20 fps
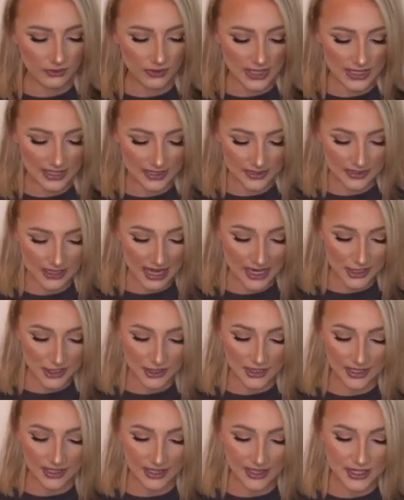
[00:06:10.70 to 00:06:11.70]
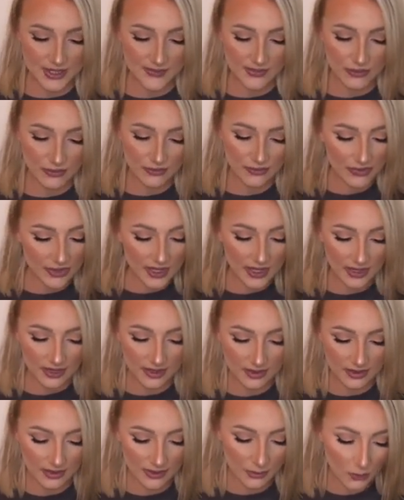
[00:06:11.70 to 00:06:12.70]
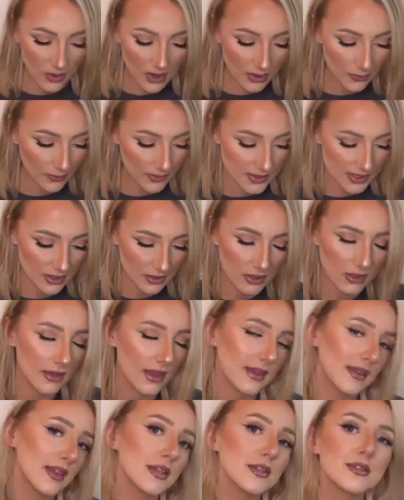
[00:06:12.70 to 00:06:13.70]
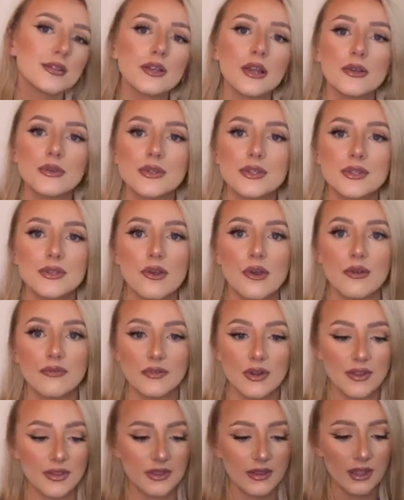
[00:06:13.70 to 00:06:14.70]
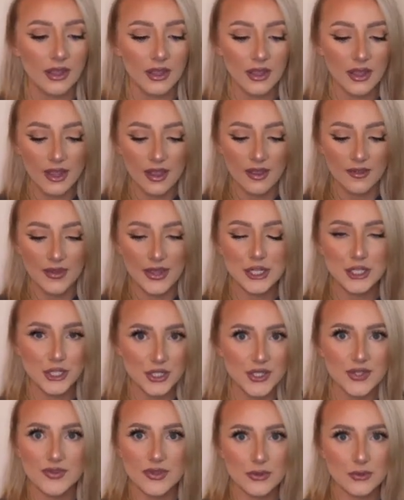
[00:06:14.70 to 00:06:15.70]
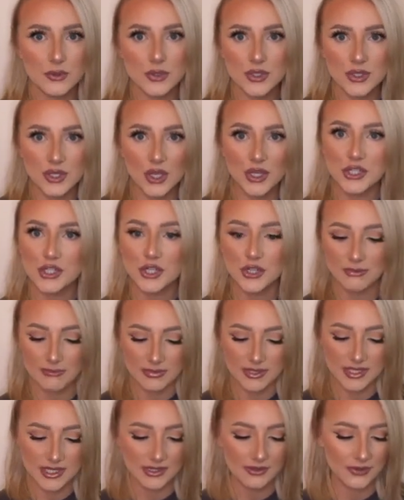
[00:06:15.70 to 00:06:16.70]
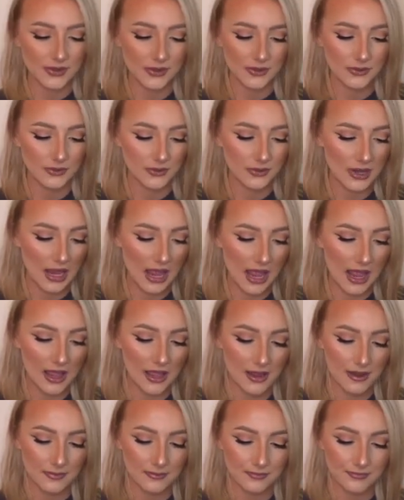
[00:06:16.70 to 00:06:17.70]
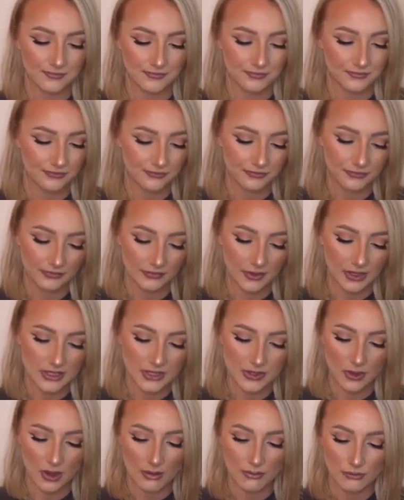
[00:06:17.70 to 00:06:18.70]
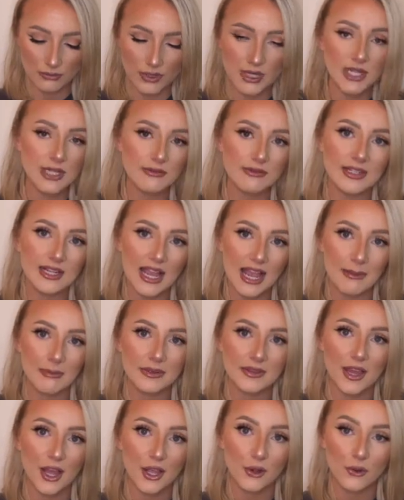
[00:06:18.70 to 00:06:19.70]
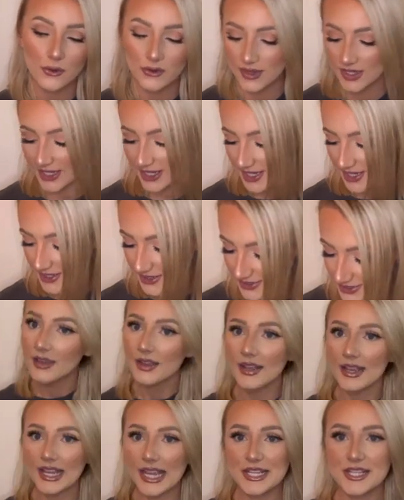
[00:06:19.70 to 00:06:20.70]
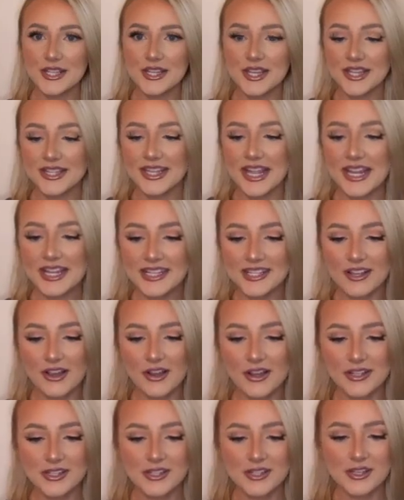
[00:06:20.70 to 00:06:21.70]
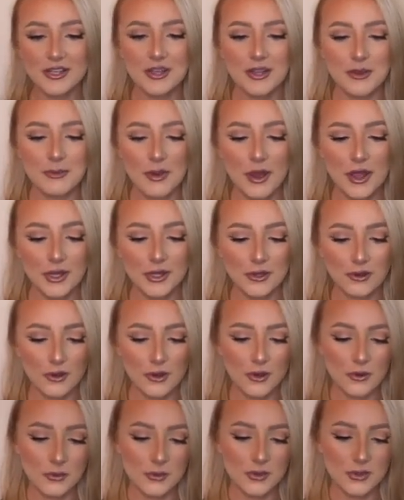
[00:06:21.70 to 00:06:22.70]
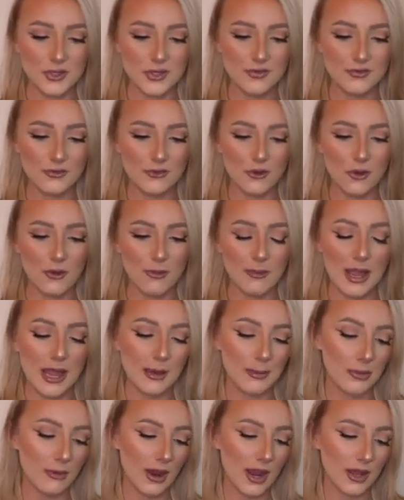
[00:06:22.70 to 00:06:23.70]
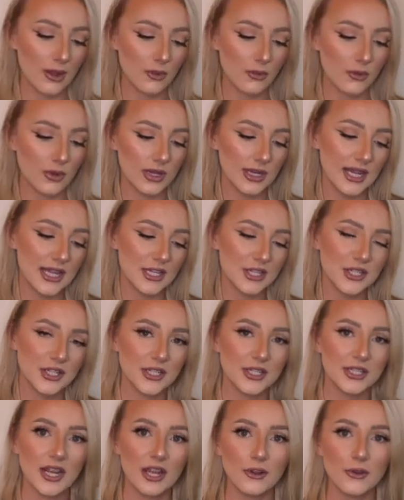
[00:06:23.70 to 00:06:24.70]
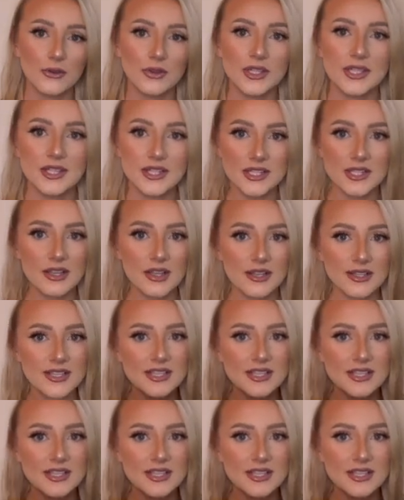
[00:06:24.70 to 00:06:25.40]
is actually, these feel thicker than the white ones. Oh, and they're so soft. Like, they just feel such good material. So I'm really, really happy that I got these. Okay, so the next item I got was from a brand called Collection. I got this in a size